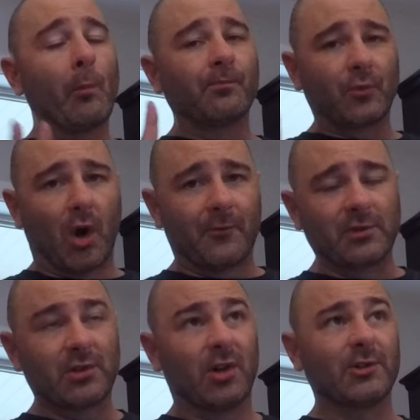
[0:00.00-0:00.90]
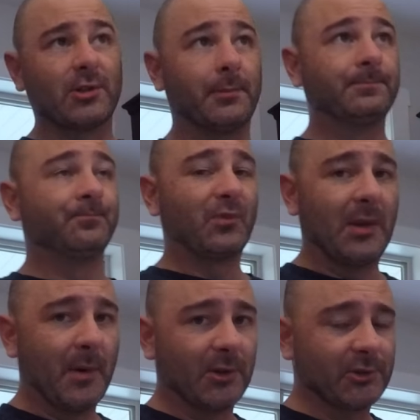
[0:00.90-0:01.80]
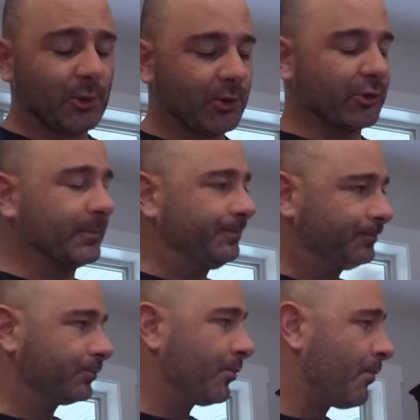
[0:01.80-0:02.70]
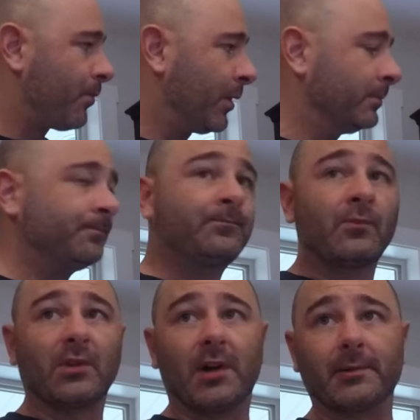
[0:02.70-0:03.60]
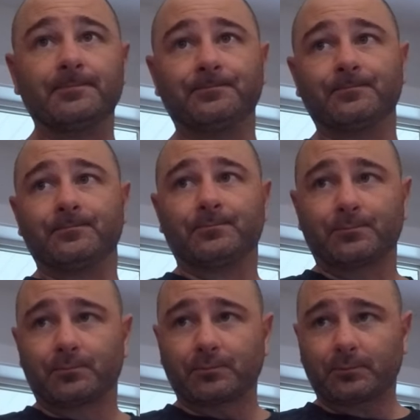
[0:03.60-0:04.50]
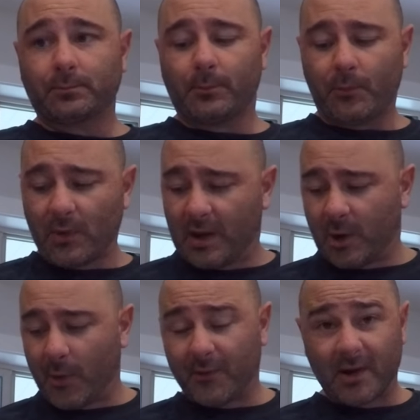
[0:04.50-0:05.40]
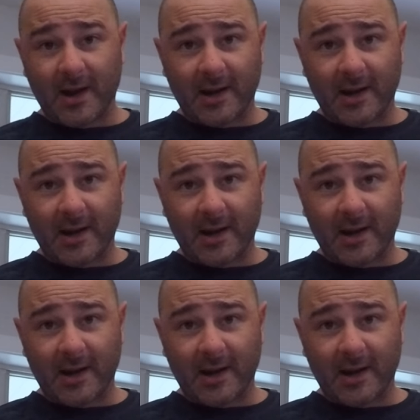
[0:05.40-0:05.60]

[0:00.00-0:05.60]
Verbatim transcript: Conference calls, emails, orders. Done. We have a guy